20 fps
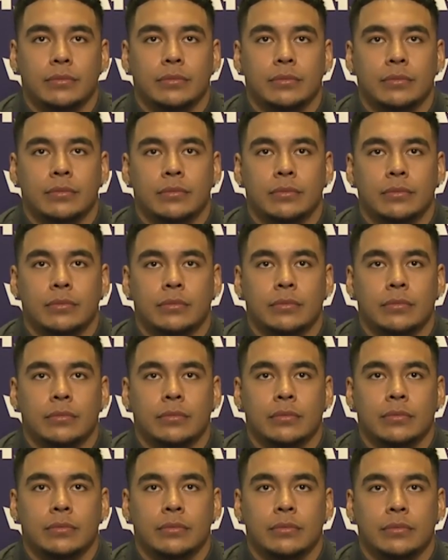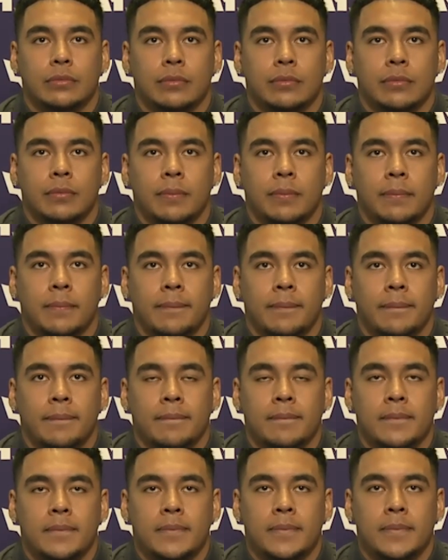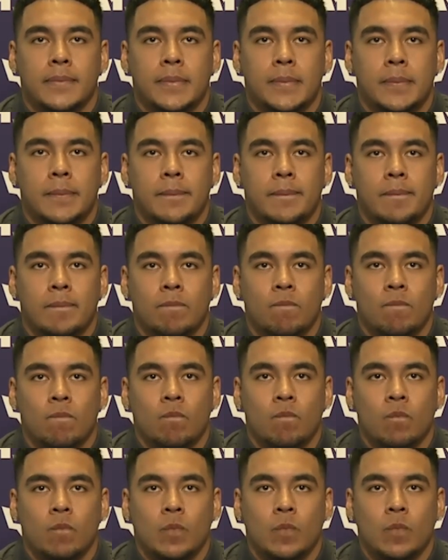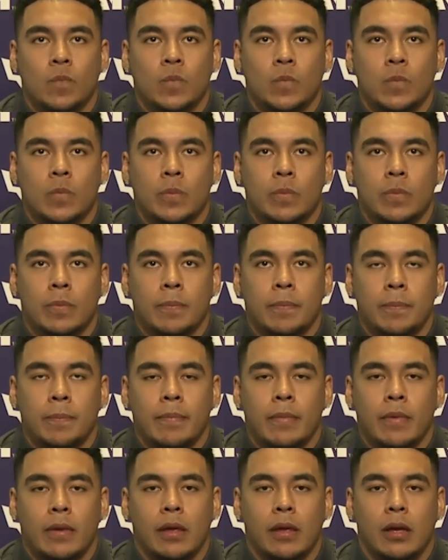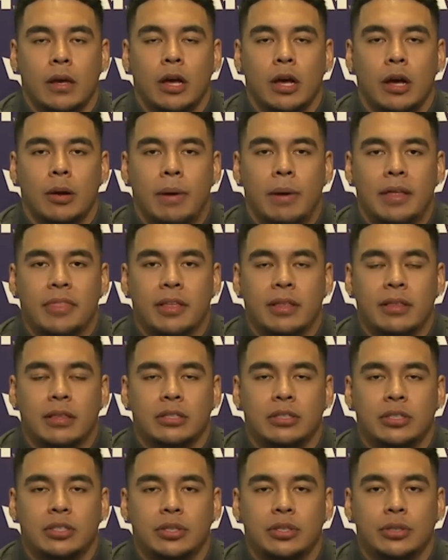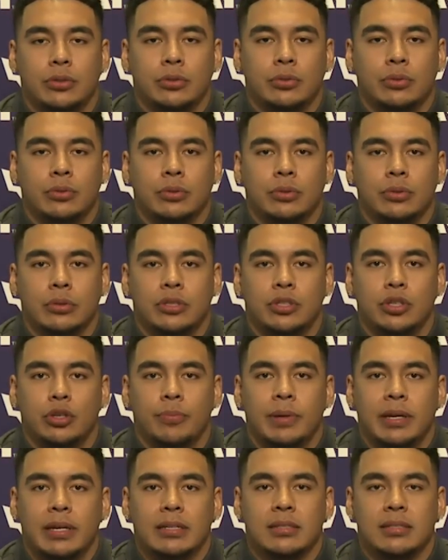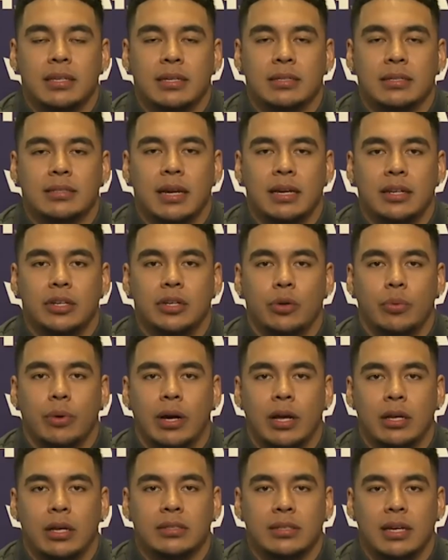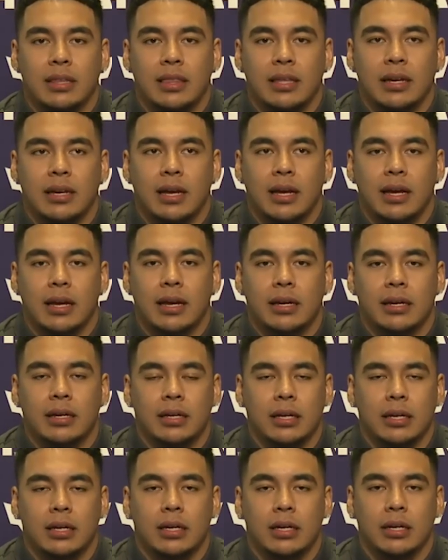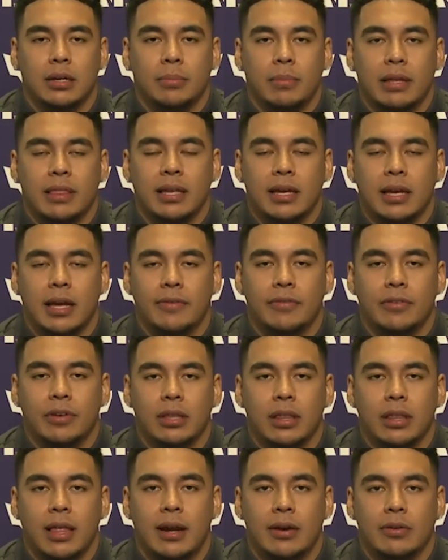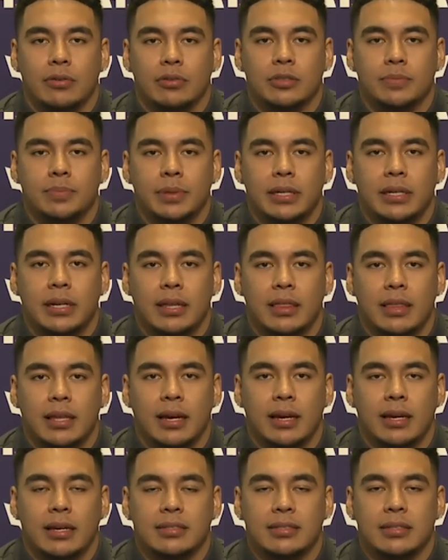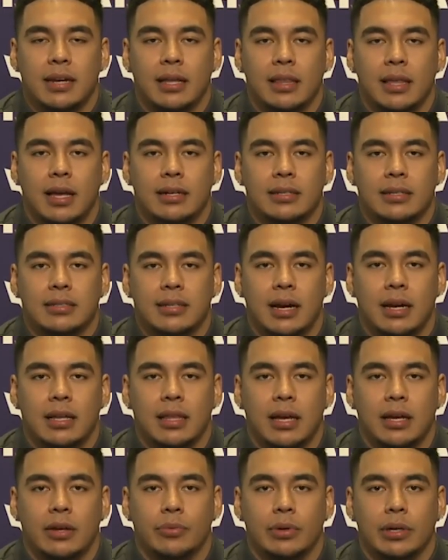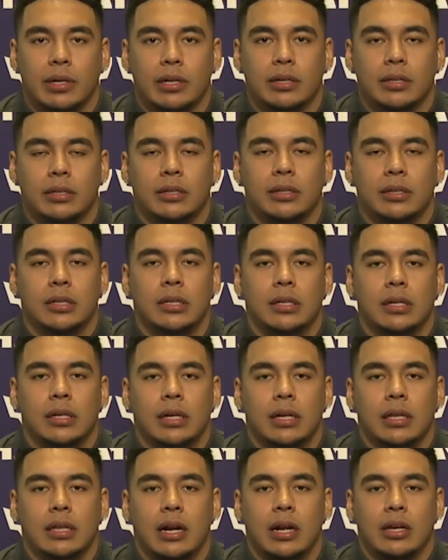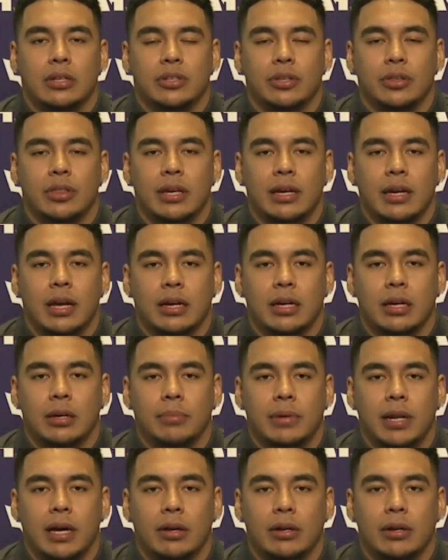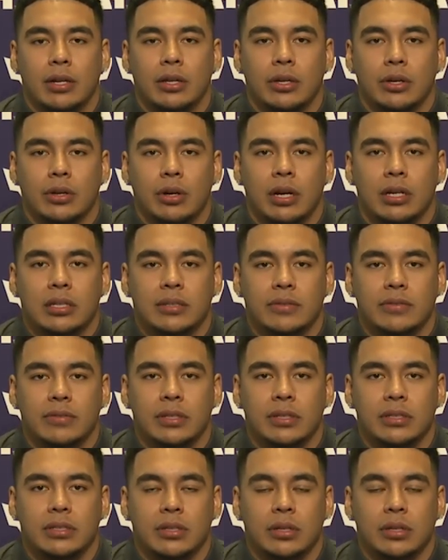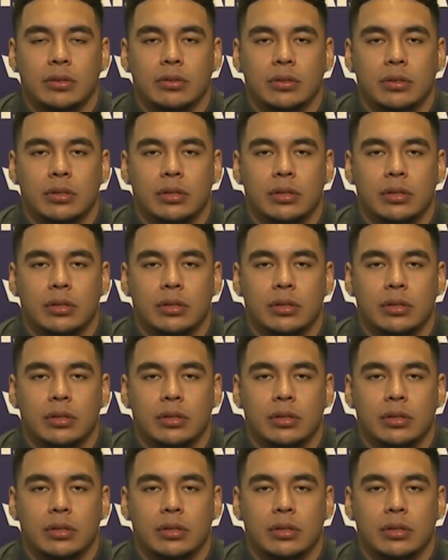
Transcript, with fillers: describe your strengths as a linebacker and what kind of a player you are? Um, I think the two two biggest things I do well is I think I um, I think I have good lateral speed. I think I get sideline to sideline well, and I also think I come downhill aggressively. So